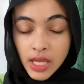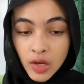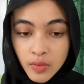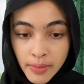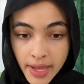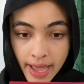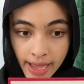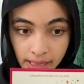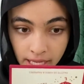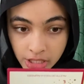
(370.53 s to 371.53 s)
out my
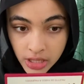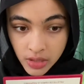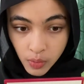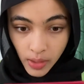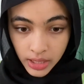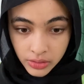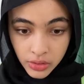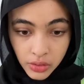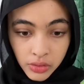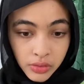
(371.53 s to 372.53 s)
eyelashes well
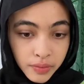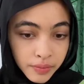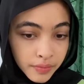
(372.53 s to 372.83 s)
too.